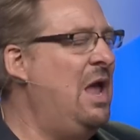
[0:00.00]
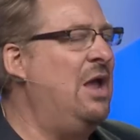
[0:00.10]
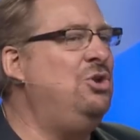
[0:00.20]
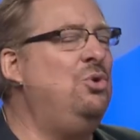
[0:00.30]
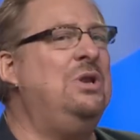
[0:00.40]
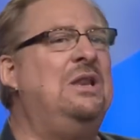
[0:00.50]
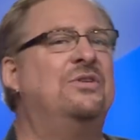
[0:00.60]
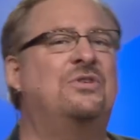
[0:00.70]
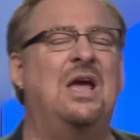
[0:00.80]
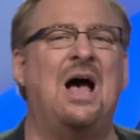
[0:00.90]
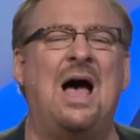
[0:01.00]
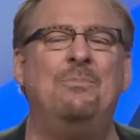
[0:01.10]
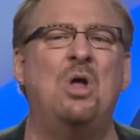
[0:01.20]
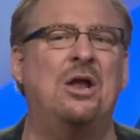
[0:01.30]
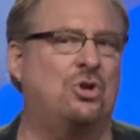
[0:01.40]
And you need to say,
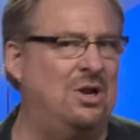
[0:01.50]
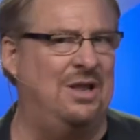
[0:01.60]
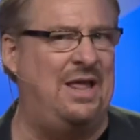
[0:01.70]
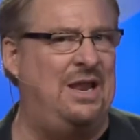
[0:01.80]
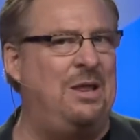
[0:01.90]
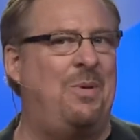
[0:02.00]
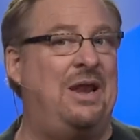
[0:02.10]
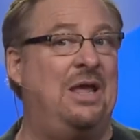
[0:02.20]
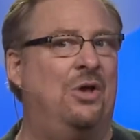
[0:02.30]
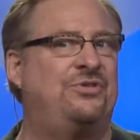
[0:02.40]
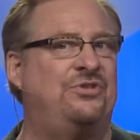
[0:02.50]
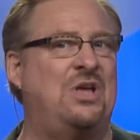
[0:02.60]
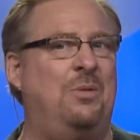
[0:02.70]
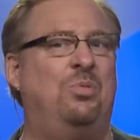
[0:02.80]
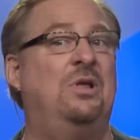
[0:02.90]
I'm not going to let anybody
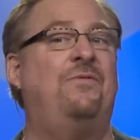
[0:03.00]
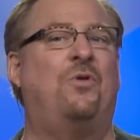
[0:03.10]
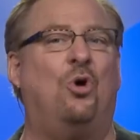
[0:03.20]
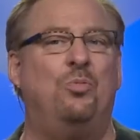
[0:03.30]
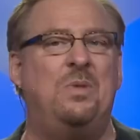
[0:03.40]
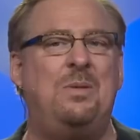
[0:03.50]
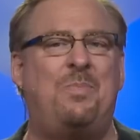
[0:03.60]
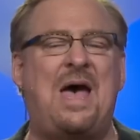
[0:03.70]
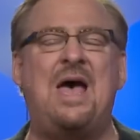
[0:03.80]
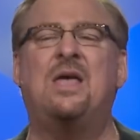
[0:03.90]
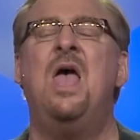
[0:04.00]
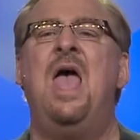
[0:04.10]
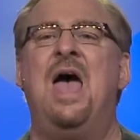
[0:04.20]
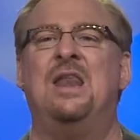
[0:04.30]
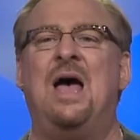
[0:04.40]
else's unbelief hold me back,
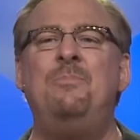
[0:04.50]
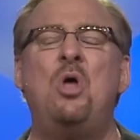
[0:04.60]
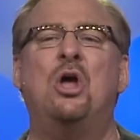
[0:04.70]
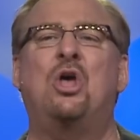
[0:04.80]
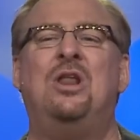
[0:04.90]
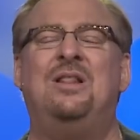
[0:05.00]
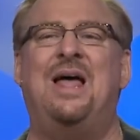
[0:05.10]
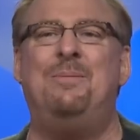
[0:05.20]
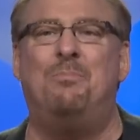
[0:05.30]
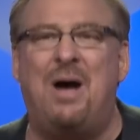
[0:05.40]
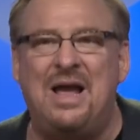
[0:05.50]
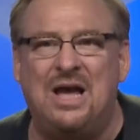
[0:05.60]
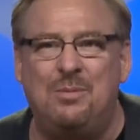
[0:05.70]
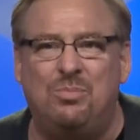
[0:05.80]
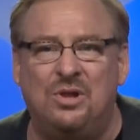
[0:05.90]
and I'm not going to let my
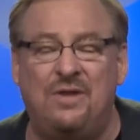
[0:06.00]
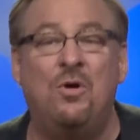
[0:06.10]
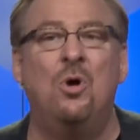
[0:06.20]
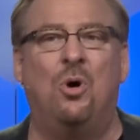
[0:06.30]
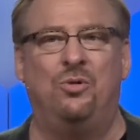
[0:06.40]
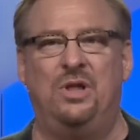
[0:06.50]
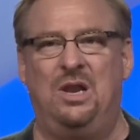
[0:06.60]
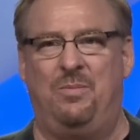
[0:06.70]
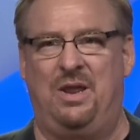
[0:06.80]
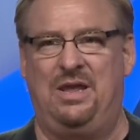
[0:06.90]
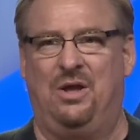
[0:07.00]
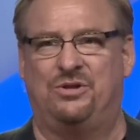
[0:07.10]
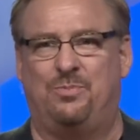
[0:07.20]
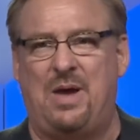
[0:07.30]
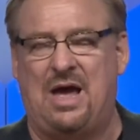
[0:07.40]
unbelief hold anybody
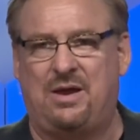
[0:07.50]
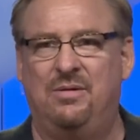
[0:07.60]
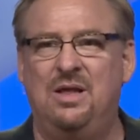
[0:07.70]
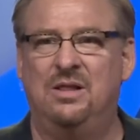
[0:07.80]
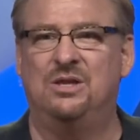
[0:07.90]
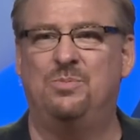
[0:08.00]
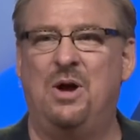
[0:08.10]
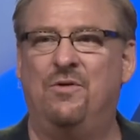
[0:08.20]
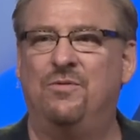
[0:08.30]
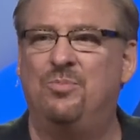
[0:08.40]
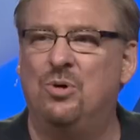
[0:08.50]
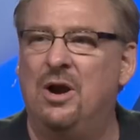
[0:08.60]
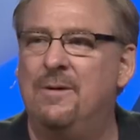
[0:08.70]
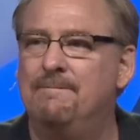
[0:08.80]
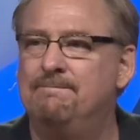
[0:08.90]
else back. Let's bow for
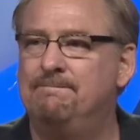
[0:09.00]
prayer.